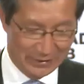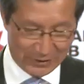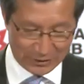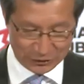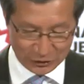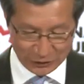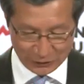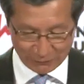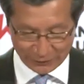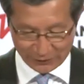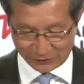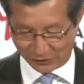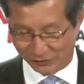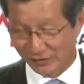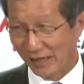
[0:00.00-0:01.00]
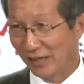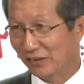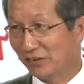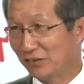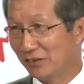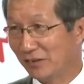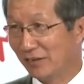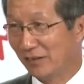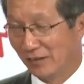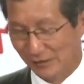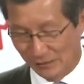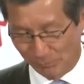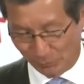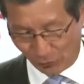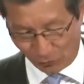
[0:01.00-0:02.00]
Achieving success
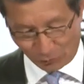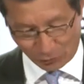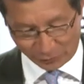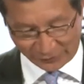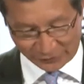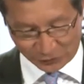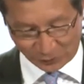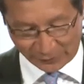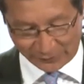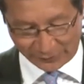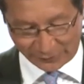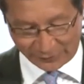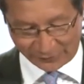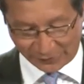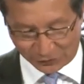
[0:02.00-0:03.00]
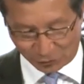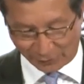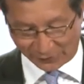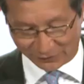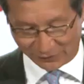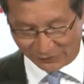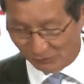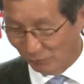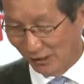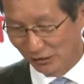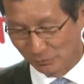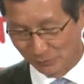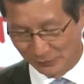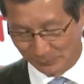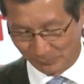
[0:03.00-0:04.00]
in promoting trade and attracting
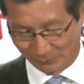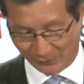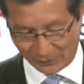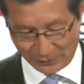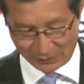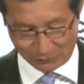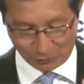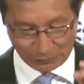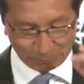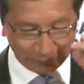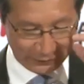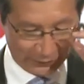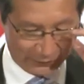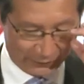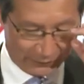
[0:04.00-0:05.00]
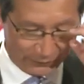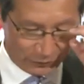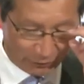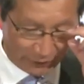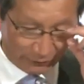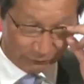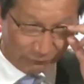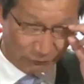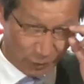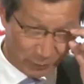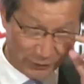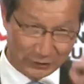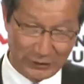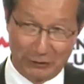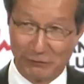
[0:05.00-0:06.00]
investment would be
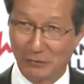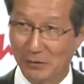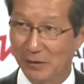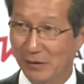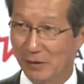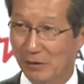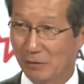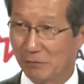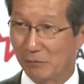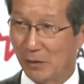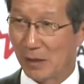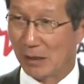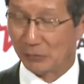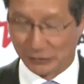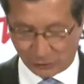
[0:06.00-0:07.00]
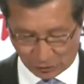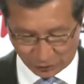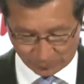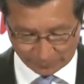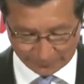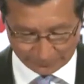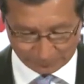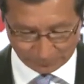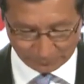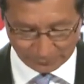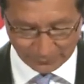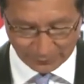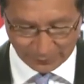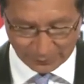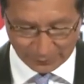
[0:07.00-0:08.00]
transformative for our economy.
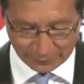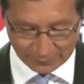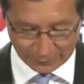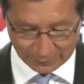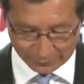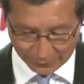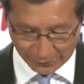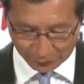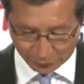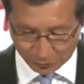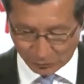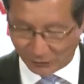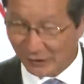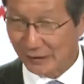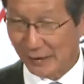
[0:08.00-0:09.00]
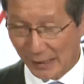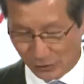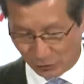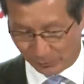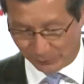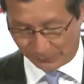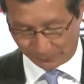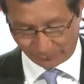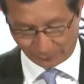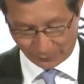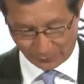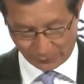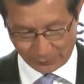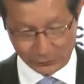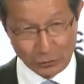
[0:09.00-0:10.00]
And there are 2 key elements
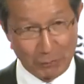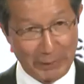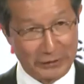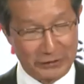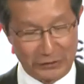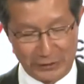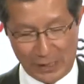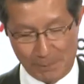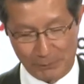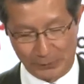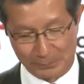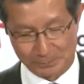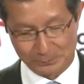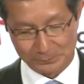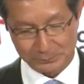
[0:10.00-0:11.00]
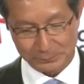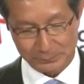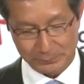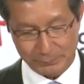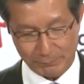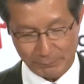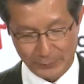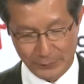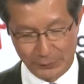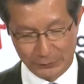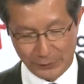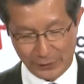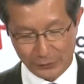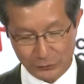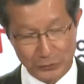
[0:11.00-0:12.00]
to make this happen. It
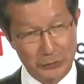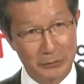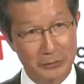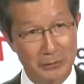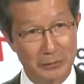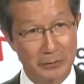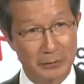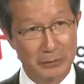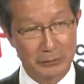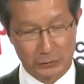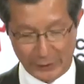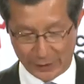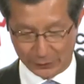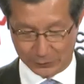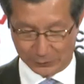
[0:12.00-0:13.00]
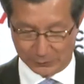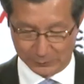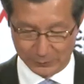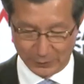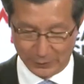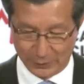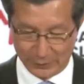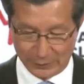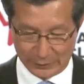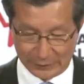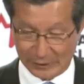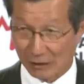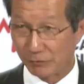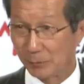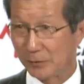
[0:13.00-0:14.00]
takes 2 to tango,
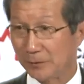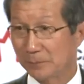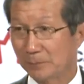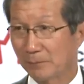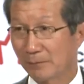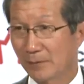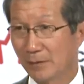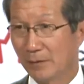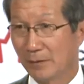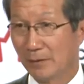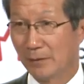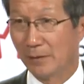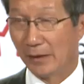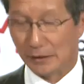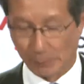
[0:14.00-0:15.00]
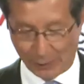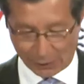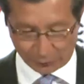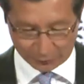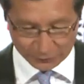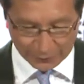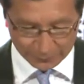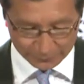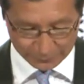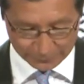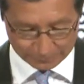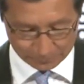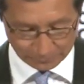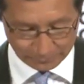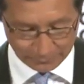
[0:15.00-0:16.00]
government and the private sector.